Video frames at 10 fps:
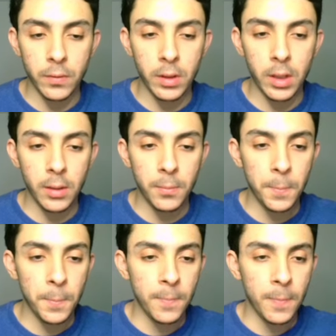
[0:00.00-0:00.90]
the day
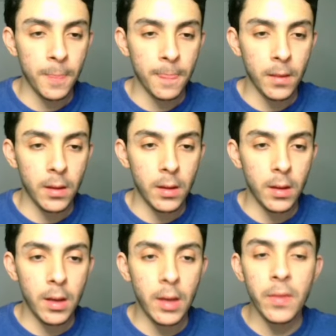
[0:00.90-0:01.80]

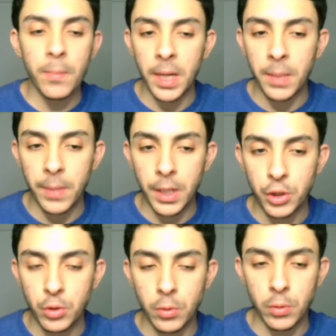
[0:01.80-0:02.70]
in the main page
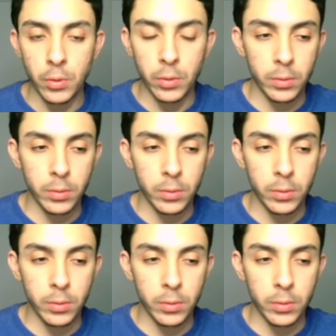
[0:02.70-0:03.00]
tutorial.